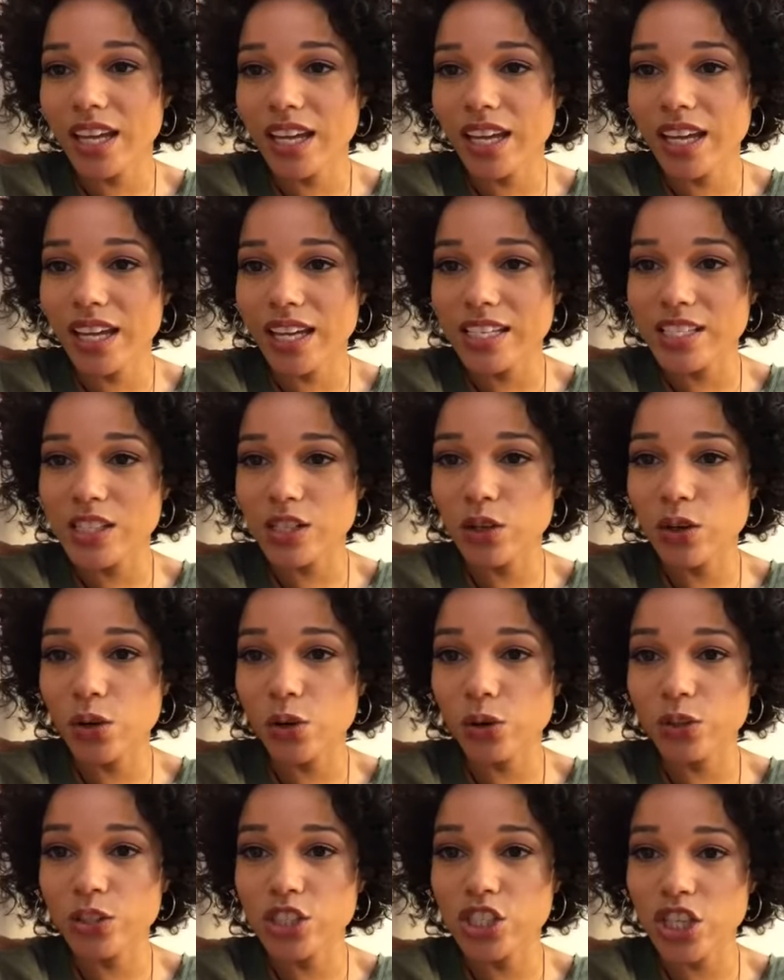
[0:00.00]
Is the
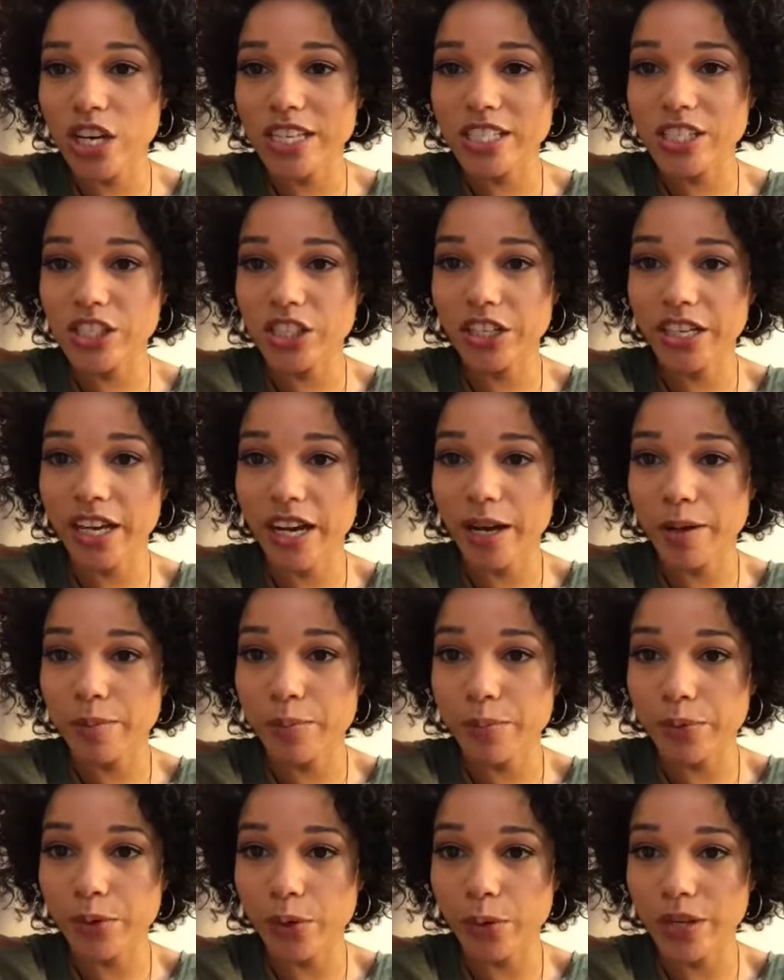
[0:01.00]
whole Jace
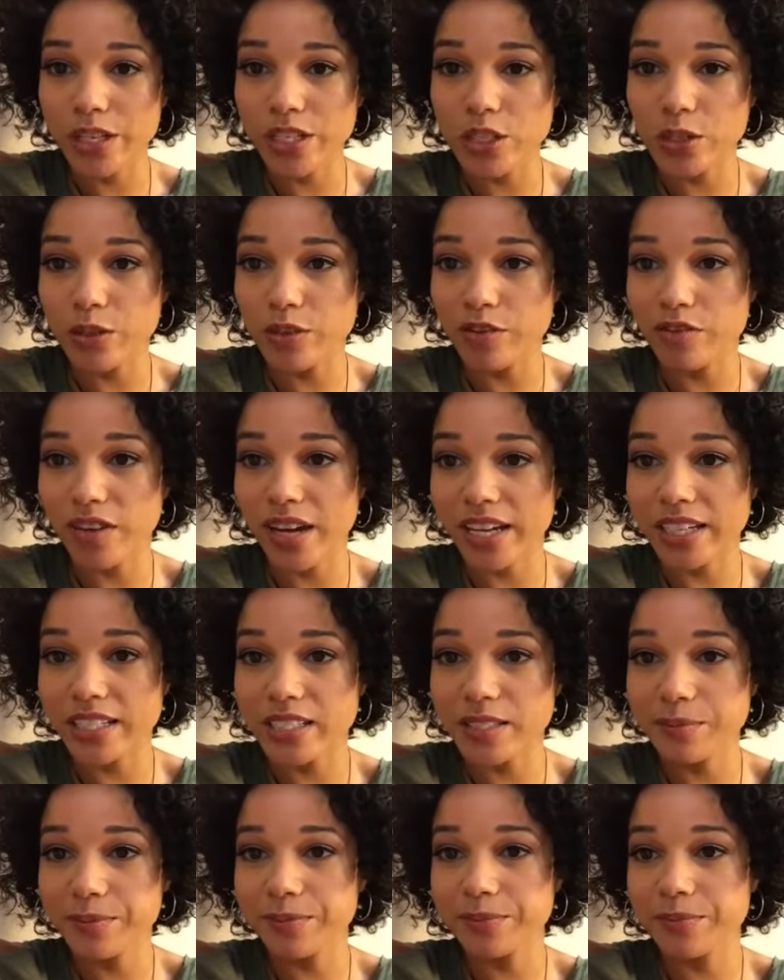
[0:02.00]
hookup going to
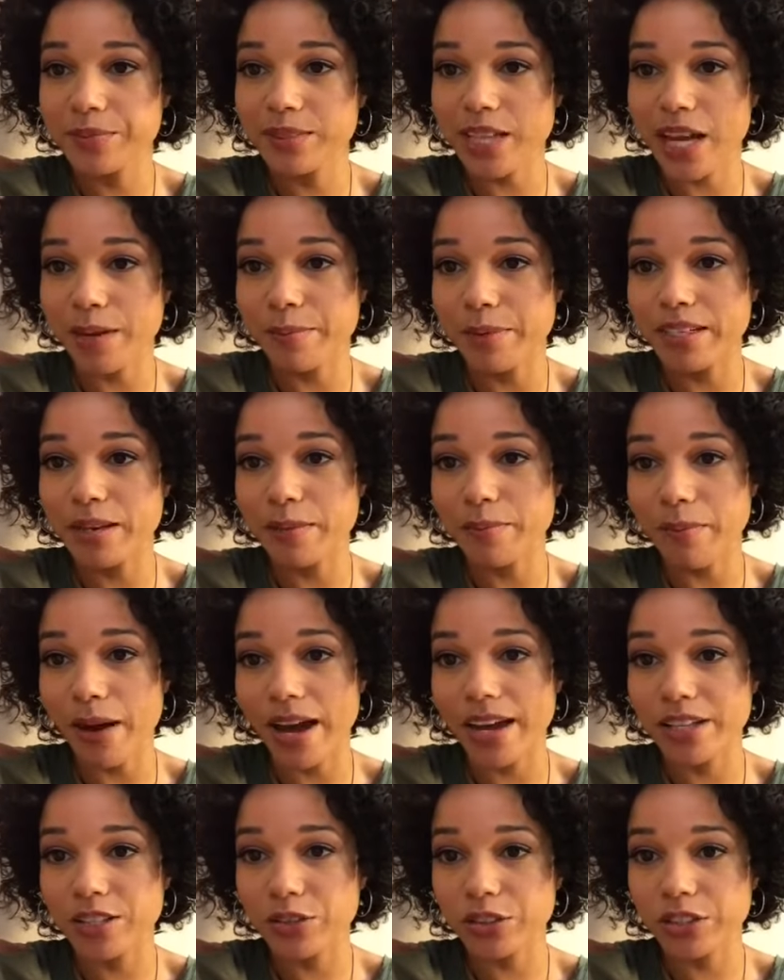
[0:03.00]
affect Simon and
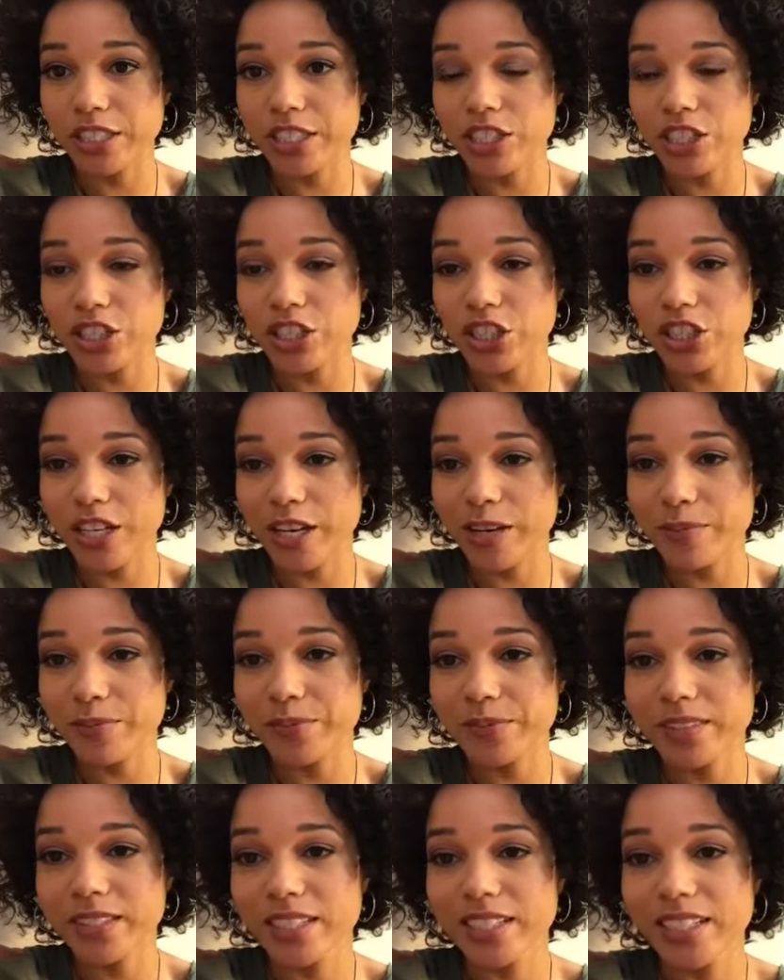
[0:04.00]
Maya's relationship?
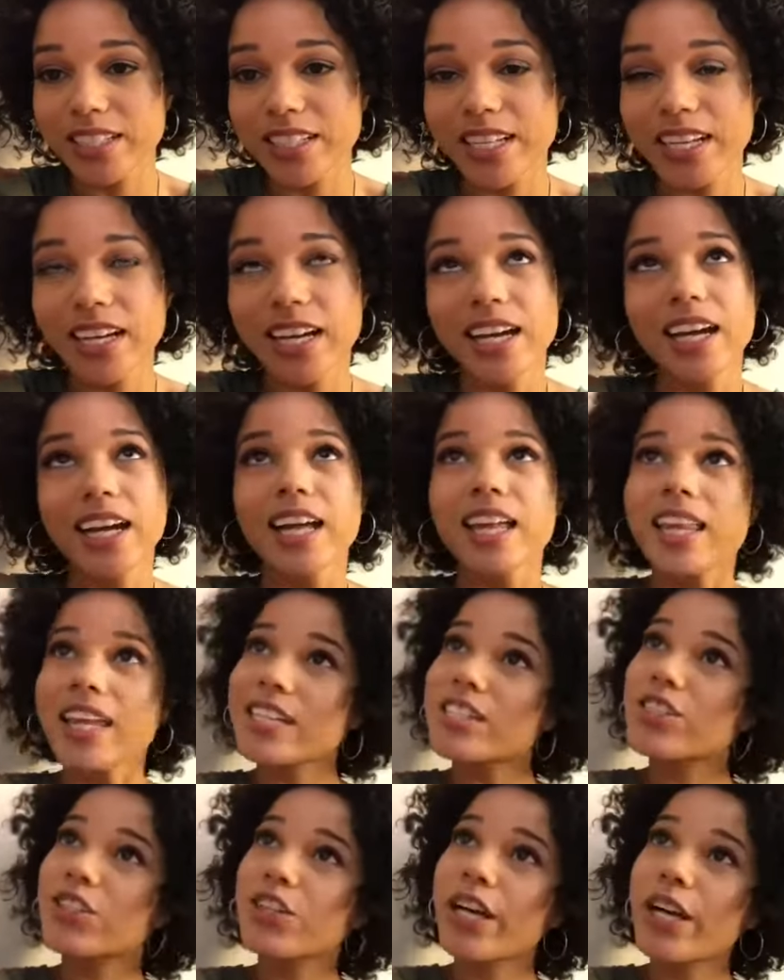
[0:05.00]

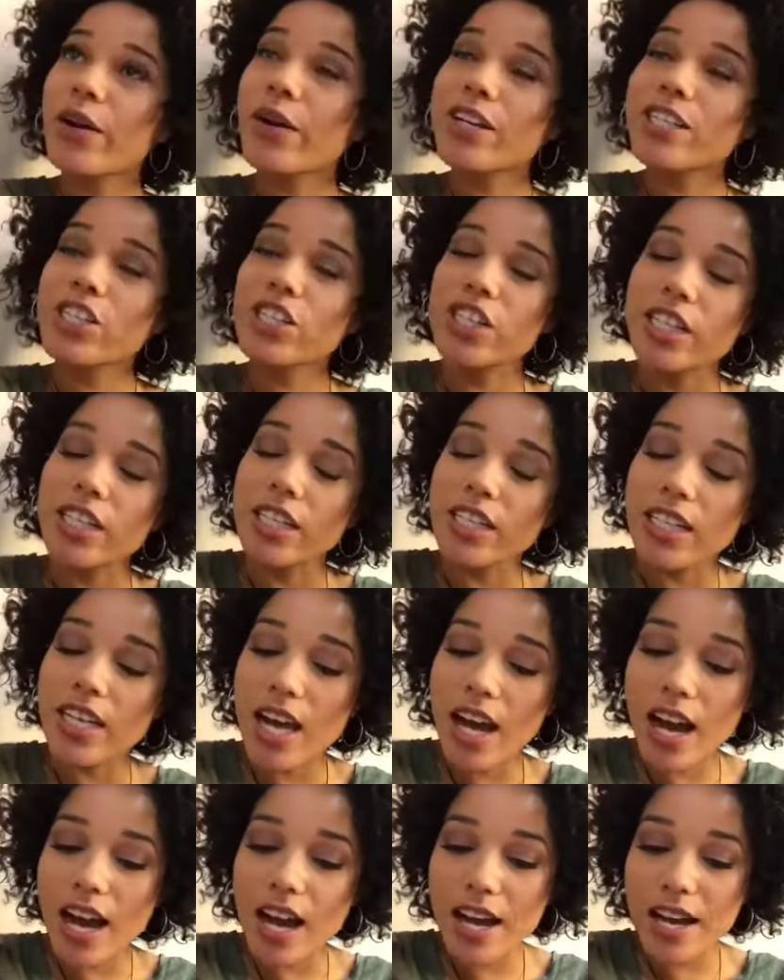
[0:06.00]
That's a great question.
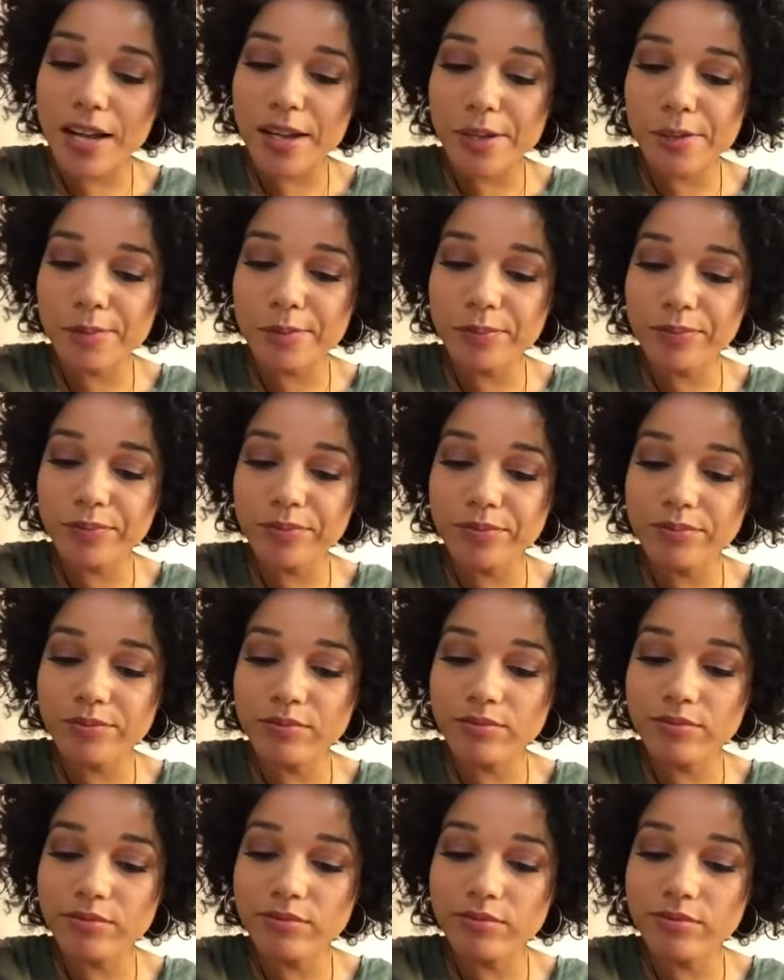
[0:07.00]
I
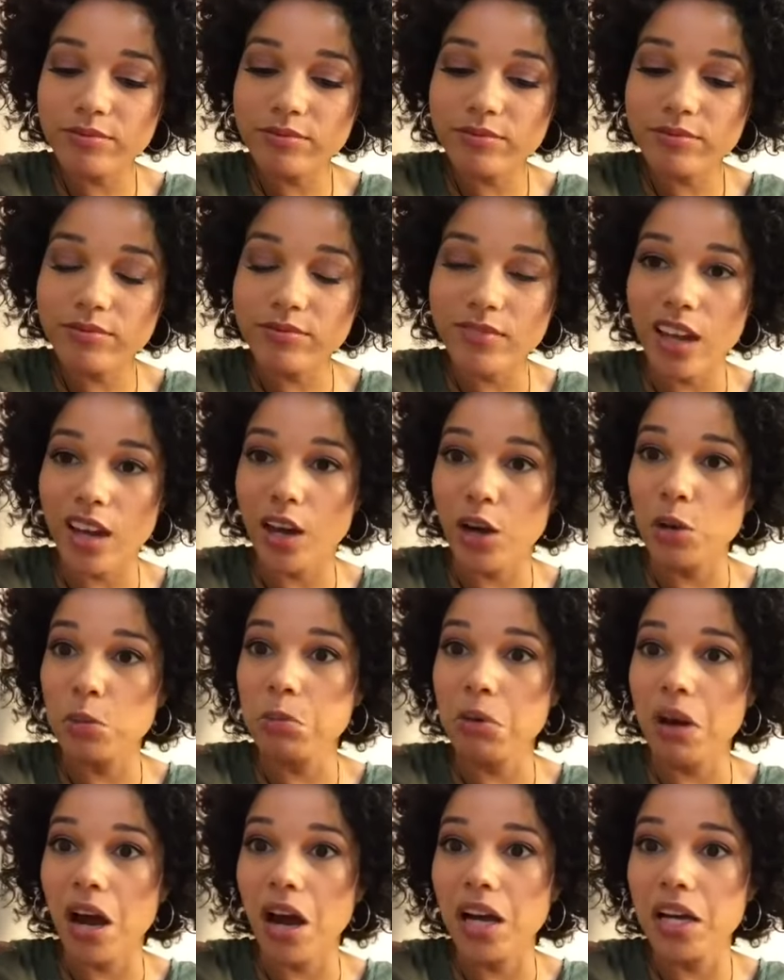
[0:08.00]
hope
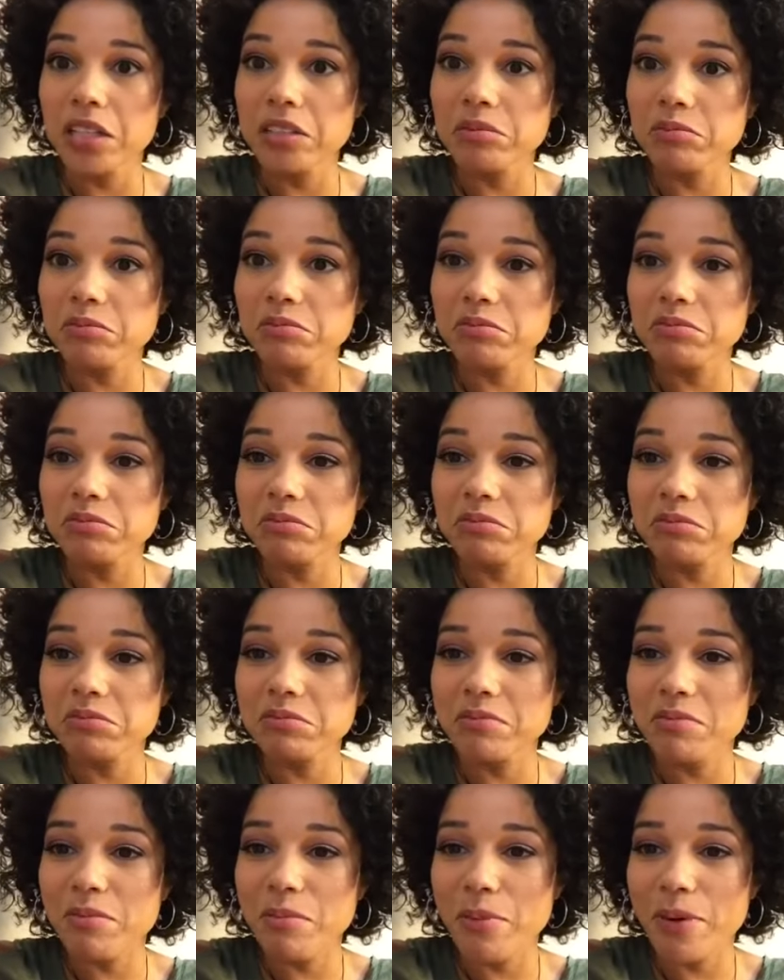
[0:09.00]
not.
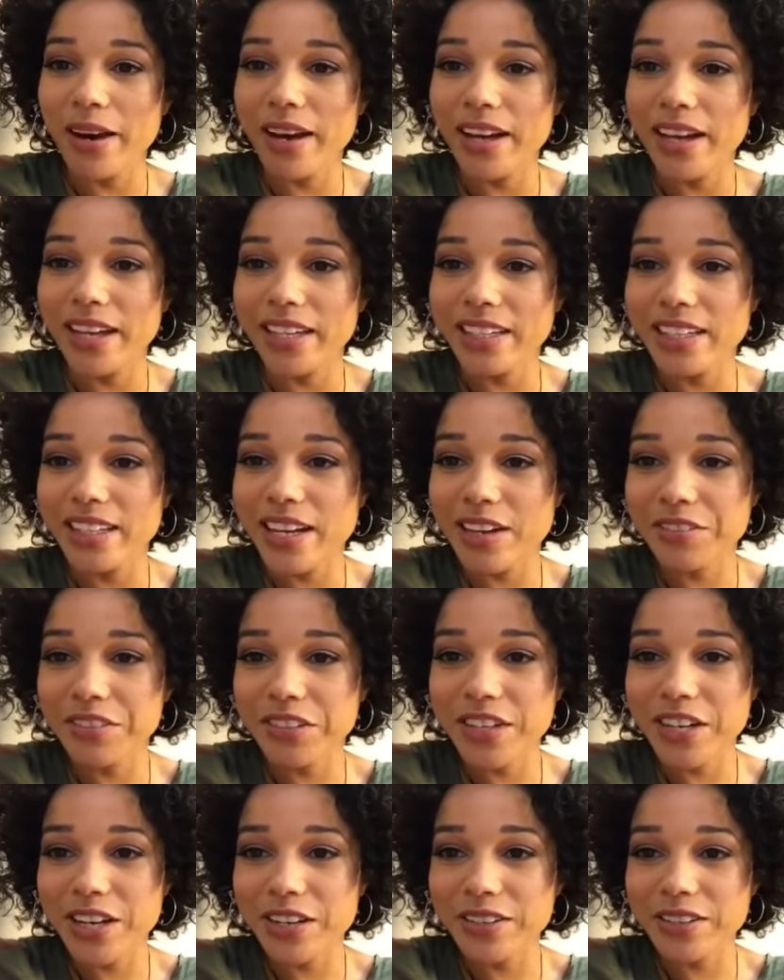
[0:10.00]
But you never
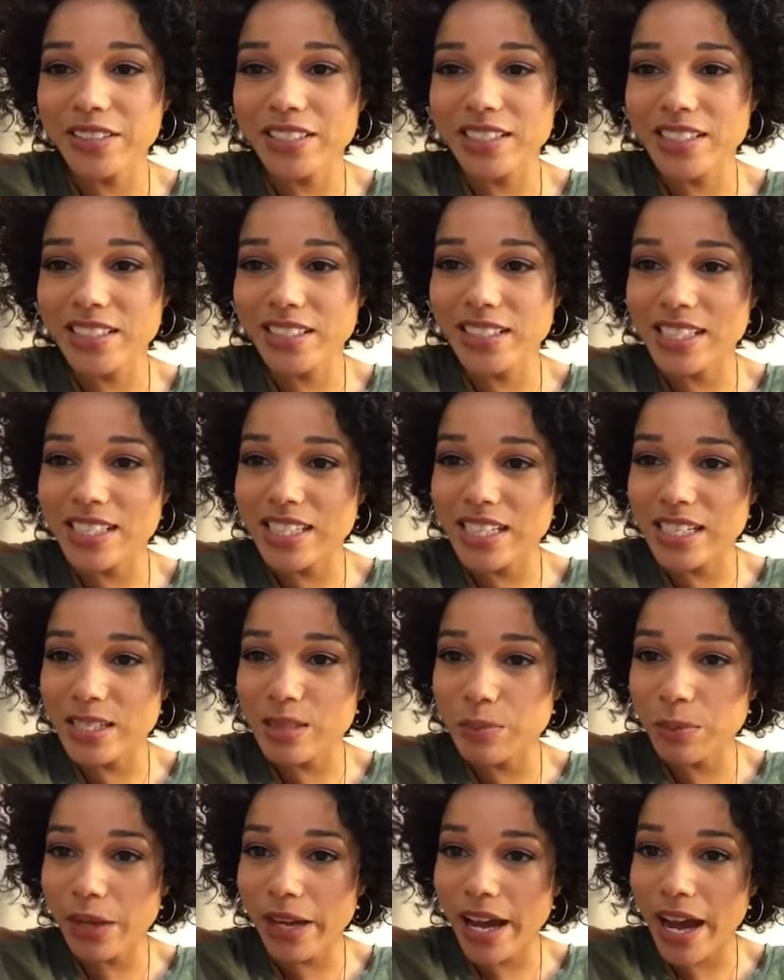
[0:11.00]
know until these things
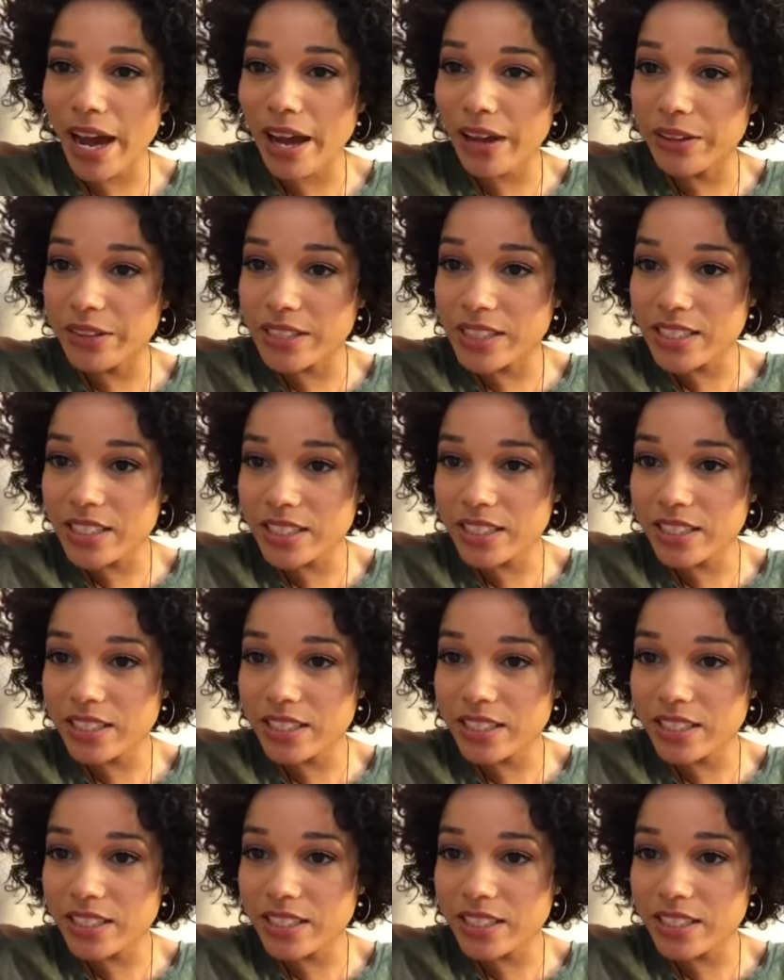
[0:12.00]
play out.